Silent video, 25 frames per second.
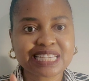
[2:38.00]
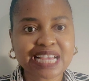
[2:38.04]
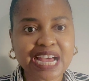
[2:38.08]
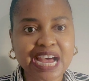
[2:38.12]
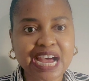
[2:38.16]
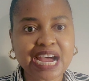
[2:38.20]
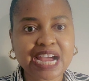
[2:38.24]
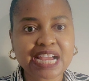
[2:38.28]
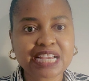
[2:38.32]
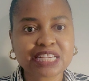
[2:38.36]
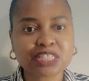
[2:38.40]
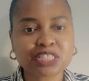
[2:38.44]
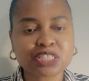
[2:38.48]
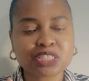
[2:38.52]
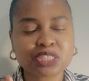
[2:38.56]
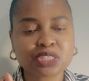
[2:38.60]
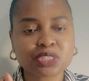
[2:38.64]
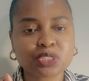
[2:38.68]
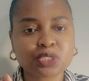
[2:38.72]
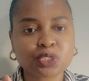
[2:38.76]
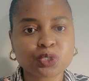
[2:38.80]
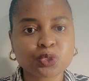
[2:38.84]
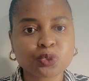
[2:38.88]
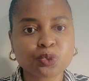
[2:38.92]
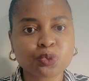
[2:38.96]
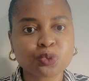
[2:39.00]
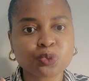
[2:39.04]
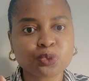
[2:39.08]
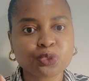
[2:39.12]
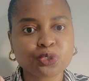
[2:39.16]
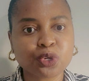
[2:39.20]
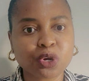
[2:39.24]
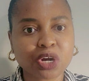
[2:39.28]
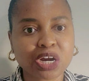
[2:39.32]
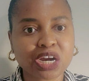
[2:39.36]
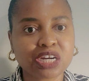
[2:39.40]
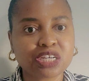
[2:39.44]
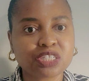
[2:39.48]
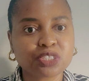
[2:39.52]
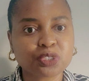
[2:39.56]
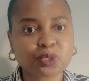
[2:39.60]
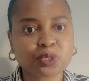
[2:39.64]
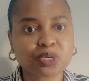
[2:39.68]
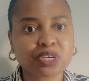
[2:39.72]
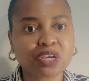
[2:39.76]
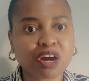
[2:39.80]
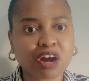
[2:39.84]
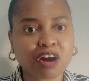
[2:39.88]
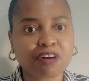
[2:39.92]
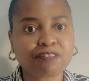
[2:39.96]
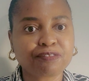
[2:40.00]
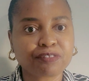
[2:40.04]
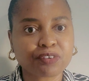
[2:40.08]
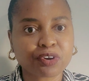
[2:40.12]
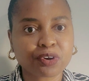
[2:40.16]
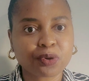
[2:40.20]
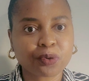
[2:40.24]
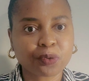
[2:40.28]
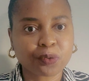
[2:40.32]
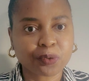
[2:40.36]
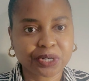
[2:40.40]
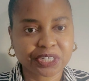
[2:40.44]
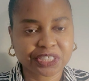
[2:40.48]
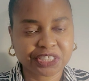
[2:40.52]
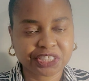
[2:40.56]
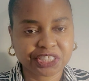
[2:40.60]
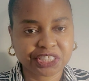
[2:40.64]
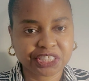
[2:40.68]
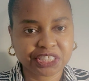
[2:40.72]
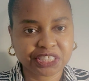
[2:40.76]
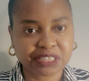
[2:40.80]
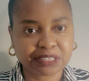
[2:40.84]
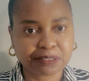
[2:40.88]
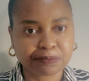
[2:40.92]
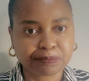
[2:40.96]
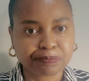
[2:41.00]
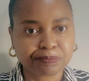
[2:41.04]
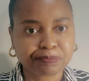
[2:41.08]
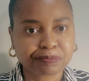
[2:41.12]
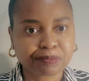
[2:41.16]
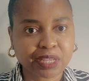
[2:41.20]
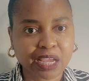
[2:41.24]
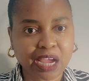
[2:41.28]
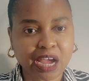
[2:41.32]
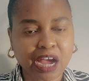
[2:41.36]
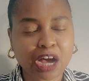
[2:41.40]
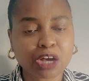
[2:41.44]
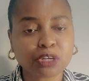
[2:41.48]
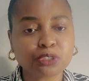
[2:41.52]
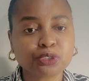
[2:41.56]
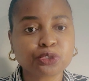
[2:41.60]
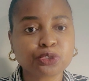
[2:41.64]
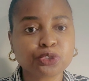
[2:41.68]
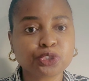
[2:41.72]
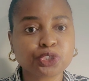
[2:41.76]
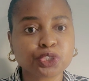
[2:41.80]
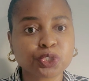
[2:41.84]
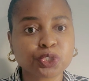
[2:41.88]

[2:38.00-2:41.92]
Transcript: ties to your country of origin. How do you